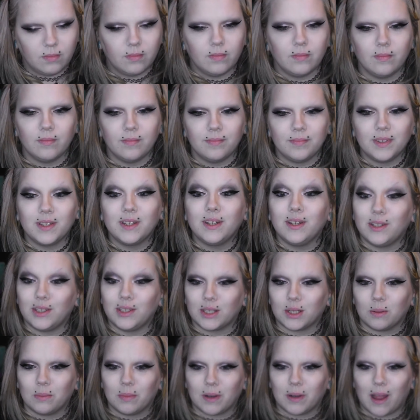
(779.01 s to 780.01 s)
The neutral
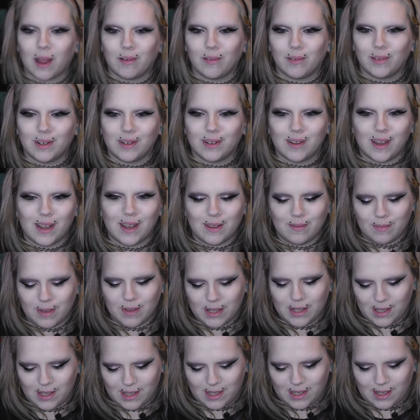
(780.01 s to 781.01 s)
brown one. I meant to say
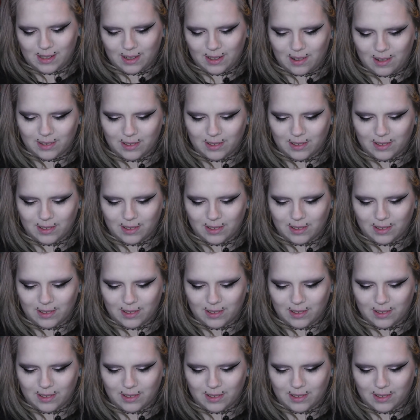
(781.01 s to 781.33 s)
the color.